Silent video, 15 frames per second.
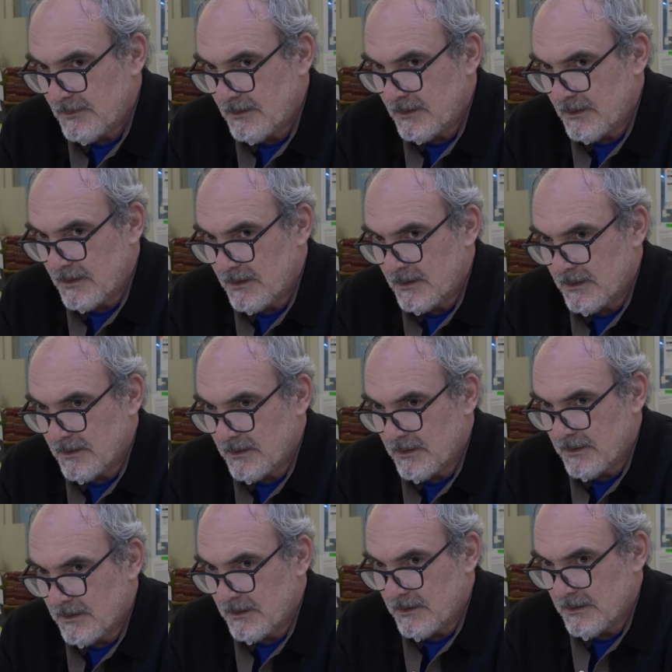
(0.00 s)

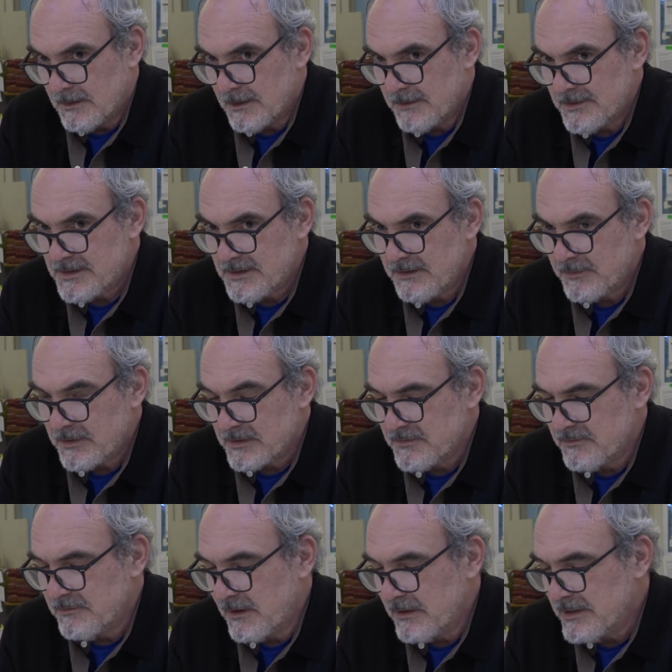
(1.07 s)
there is a difference.
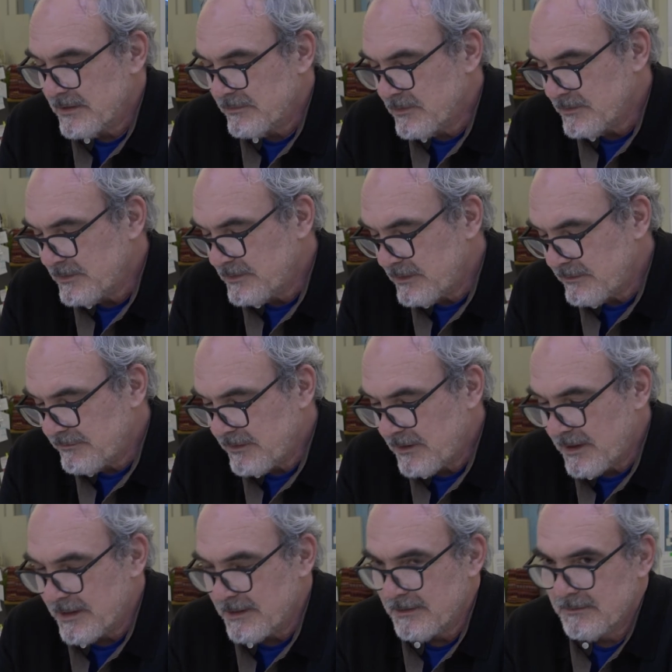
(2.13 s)
It's very difficult to
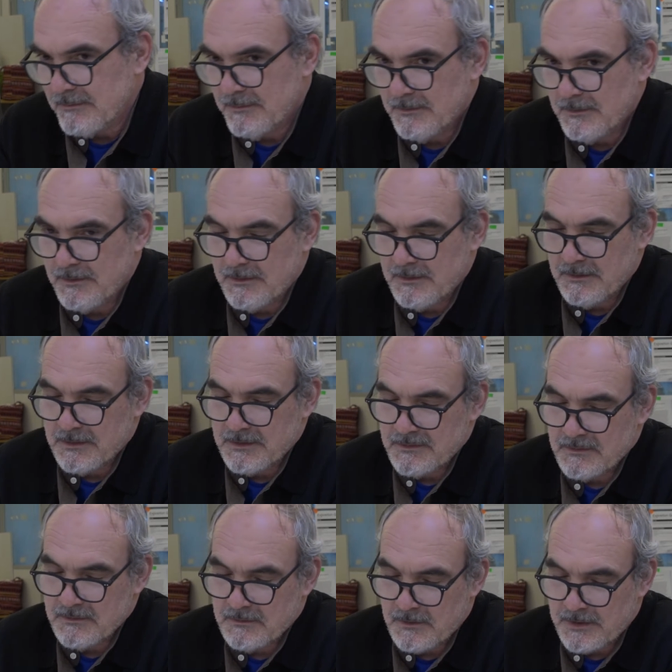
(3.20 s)
define.
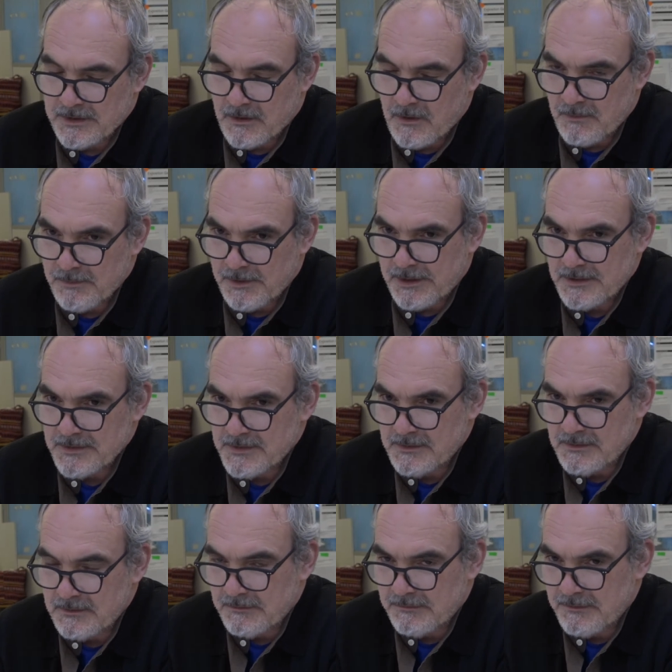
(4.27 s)
It's quite complex
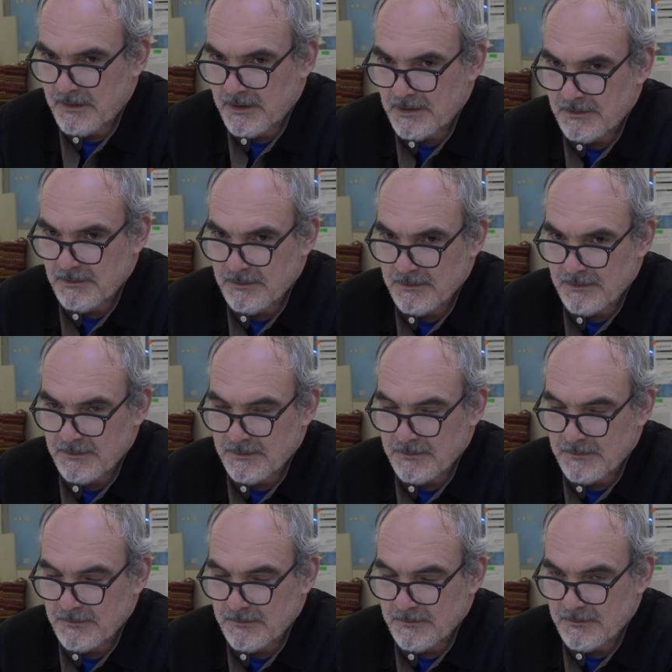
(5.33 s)
to define
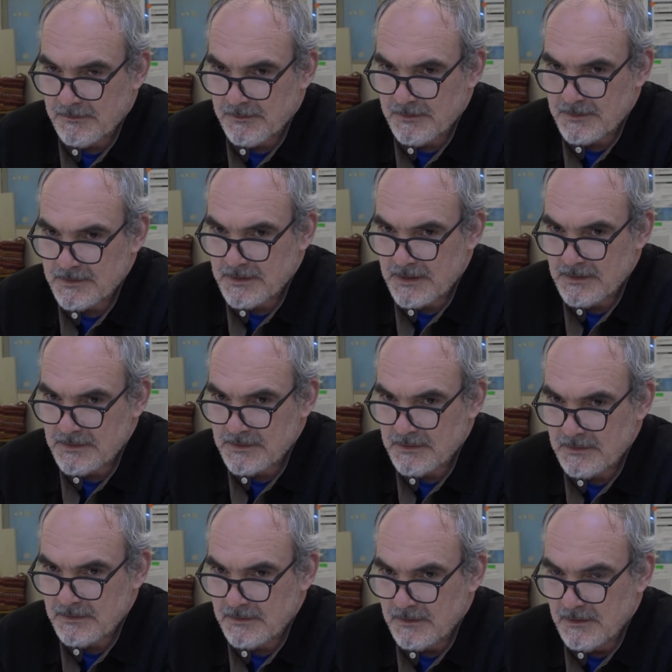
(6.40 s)
in the sense
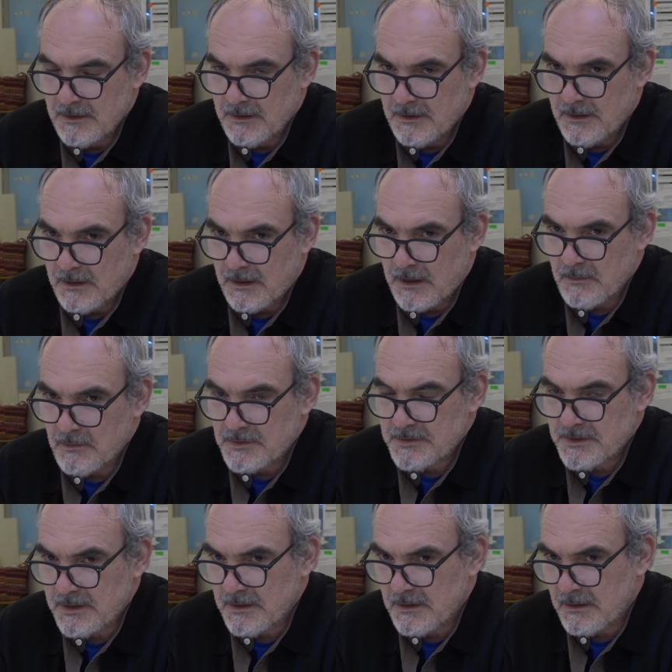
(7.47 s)
that I would
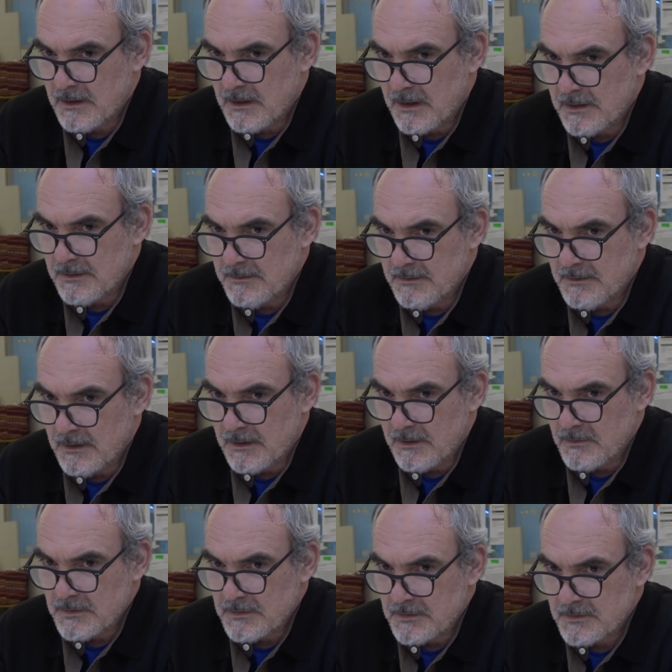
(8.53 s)
say that I
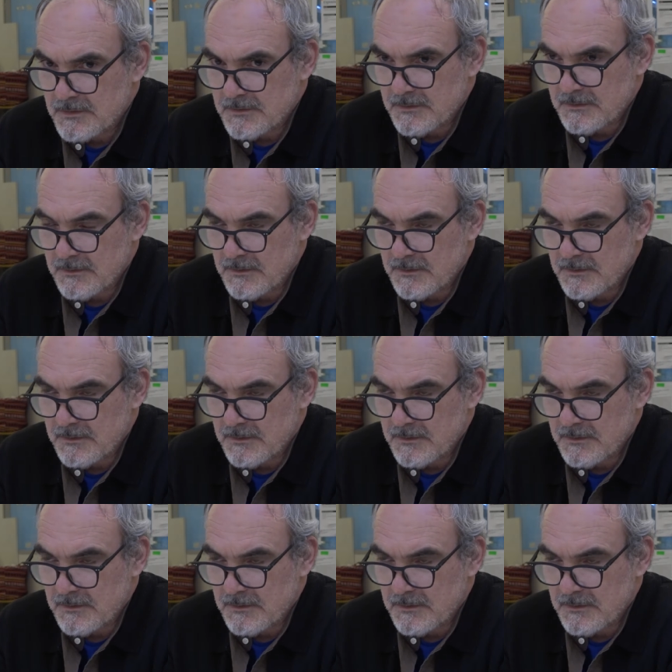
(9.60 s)
was